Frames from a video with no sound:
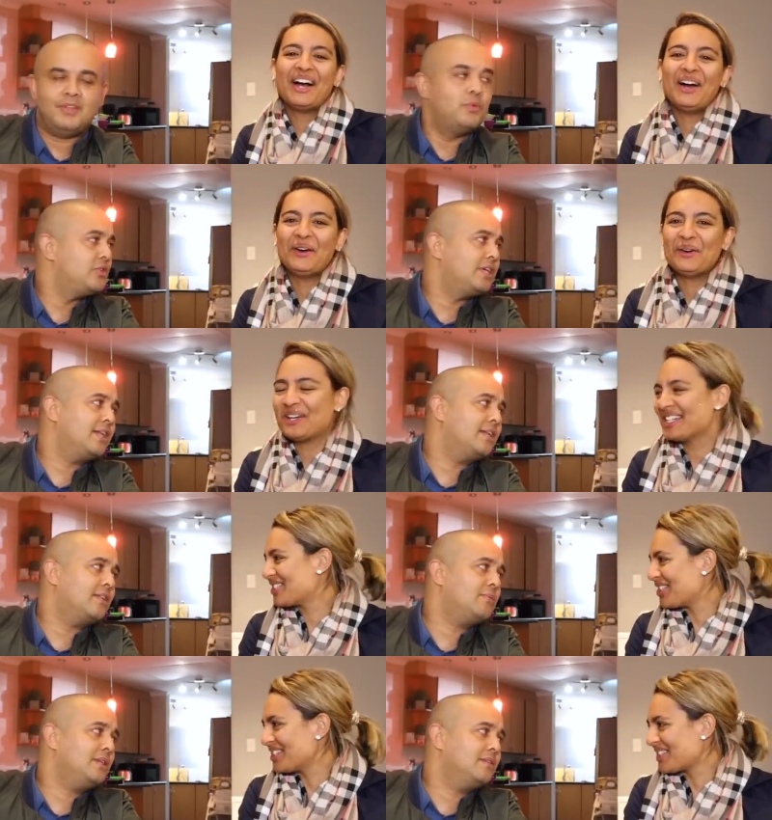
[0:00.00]
Speaker 1: Would uh, you get oh,
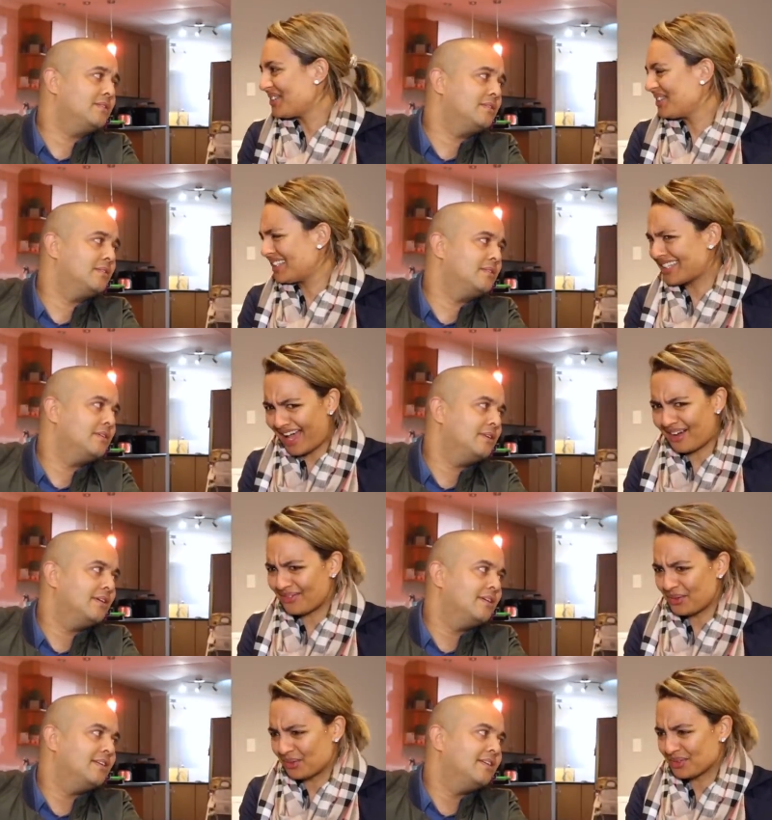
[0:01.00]
another one?
Speaker 2: yeah,
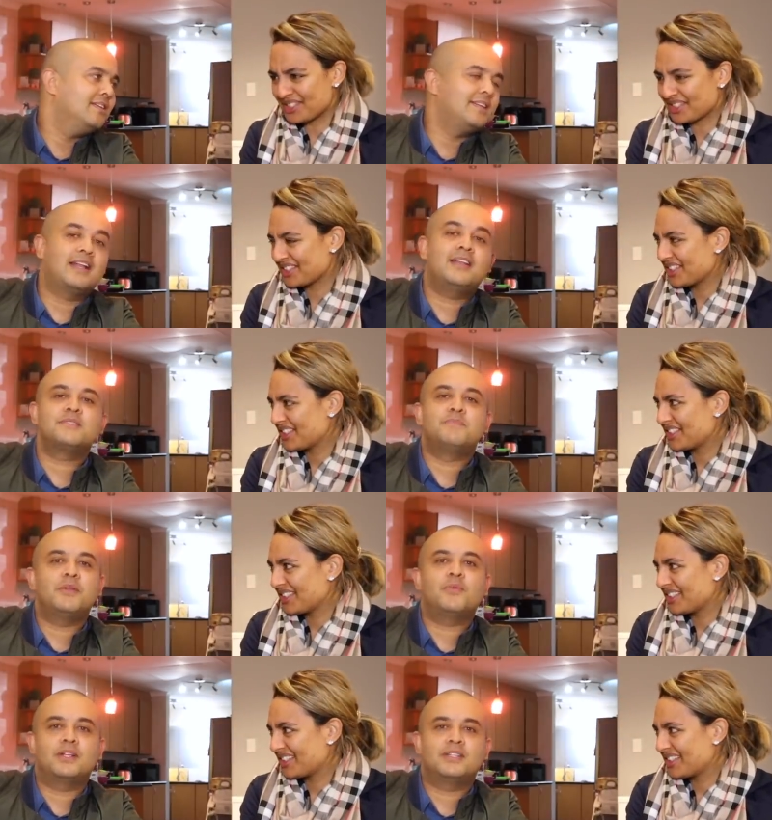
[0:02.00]
of course.
Speaker 1: Natalie's
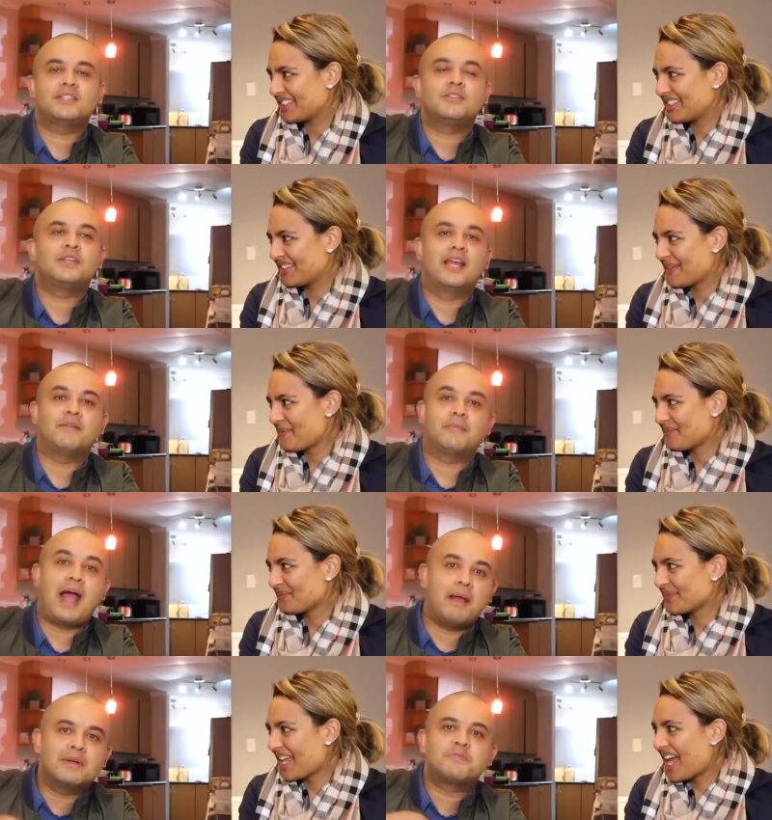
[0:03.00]
been wanting to get.
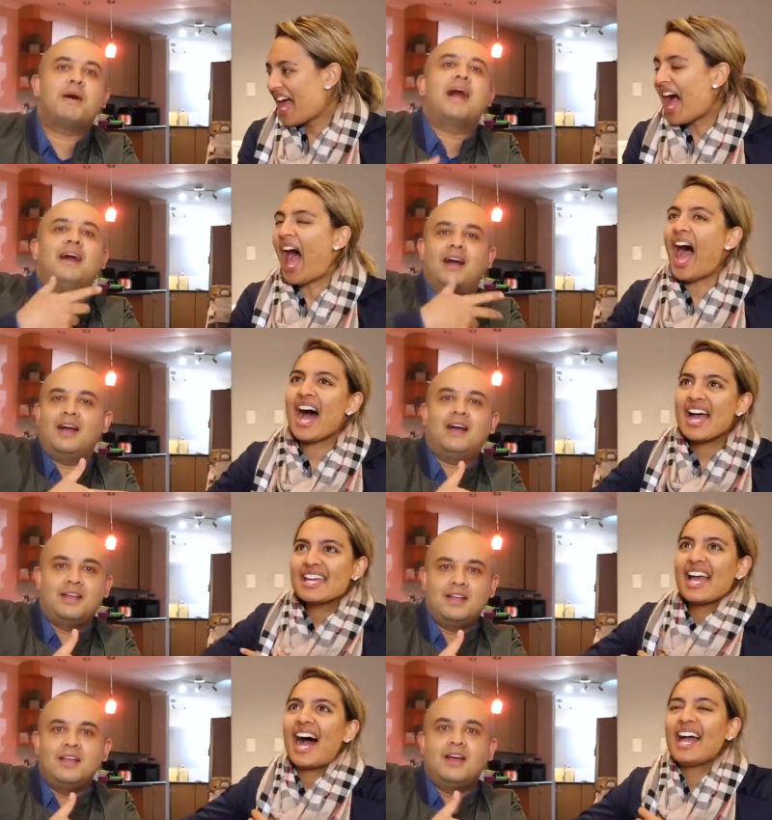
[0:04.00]
I must buy her.
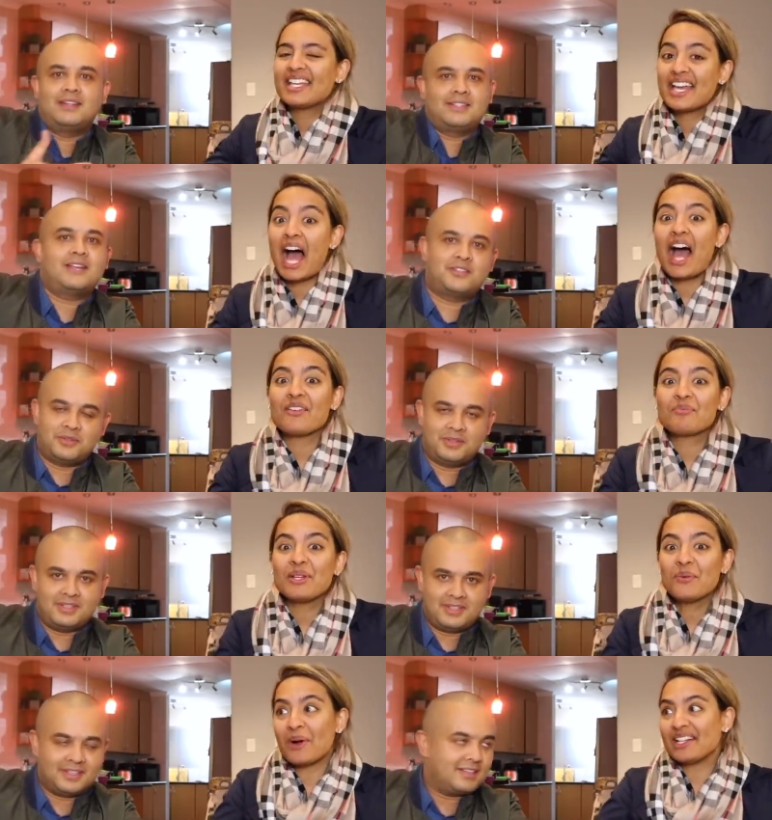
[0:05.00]
I,
Speaker 2: yeah, tattoo. I've
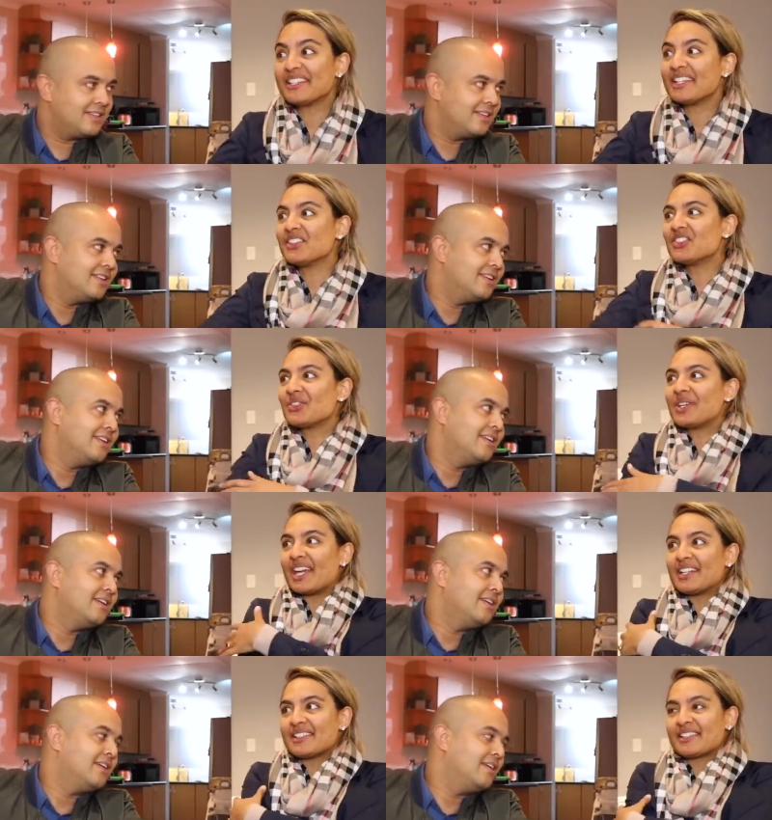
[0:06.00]
been wanting to
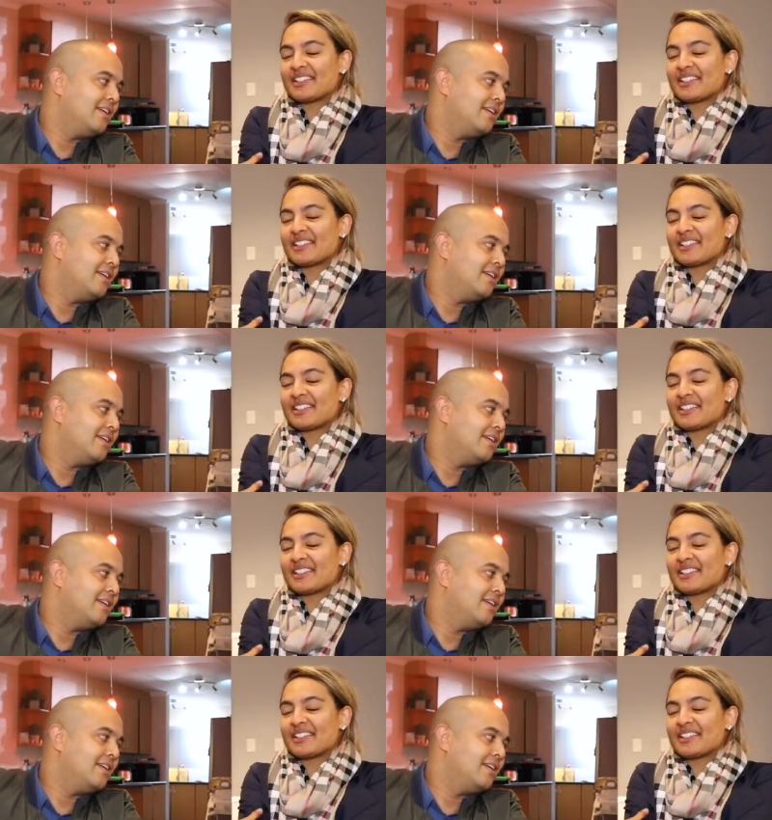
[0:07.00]
get